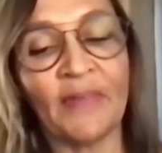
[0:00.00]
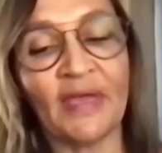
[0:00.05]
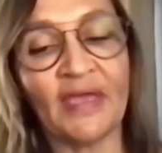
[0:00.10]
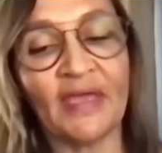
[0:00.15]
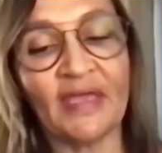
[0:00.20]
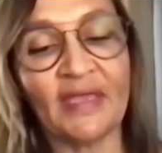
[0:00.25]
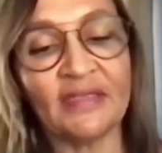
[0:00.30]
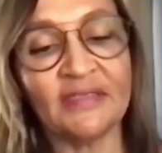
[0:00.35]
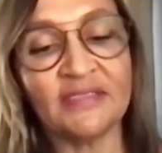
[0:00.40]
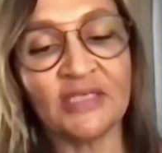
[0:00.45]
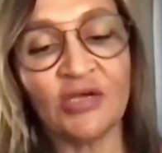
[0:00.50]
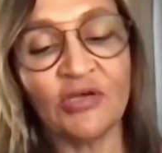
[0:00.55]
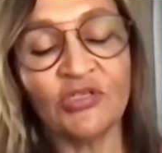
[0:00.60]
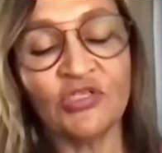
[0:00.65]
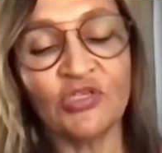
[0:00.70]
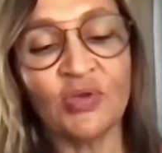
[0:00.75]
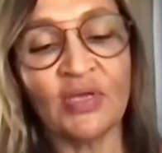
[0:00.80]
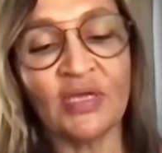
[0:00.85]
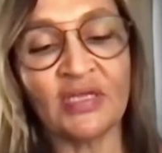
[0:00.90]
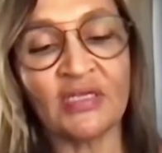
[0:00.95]
In so
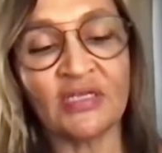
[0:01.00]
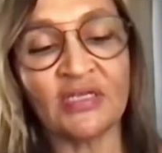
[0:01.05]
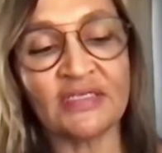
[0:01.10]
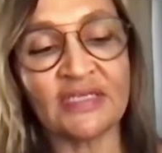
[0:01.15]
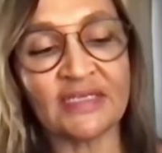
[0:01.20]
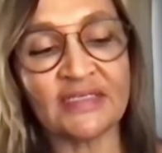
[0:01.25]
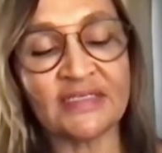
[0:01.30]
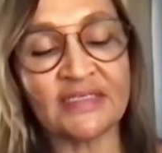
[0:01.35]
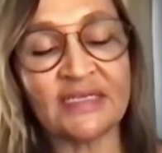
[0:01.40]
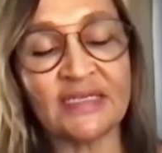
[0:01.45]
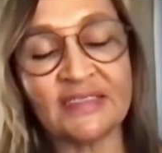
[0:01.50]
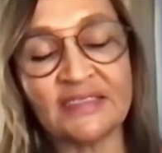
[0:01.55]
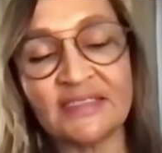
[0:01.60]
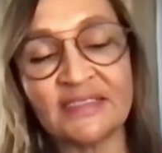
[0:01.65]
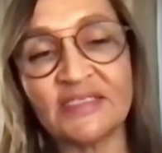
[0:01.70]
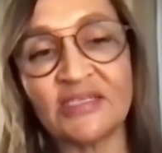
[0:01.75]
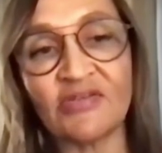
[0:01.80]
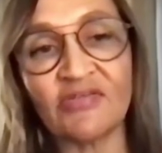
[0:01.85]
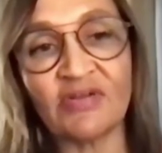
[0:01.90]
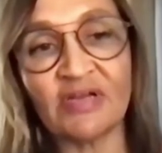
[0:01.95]
doing, it doesn't
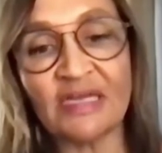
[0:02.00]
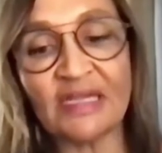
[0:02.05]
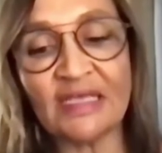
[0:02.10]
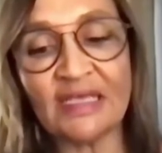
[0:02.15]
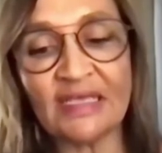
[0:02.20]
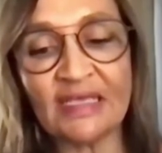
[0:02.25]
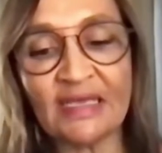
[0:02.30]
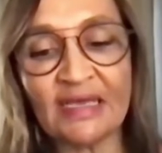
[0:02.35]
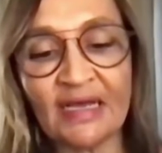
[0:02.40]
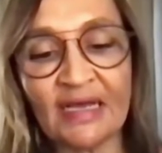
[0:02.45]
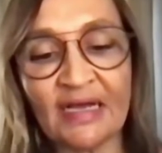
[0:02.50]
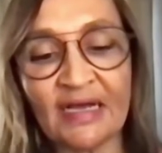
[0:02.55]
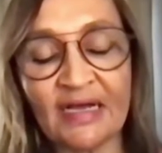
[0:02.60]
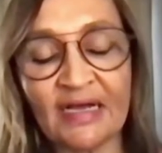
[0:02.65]
necessarily,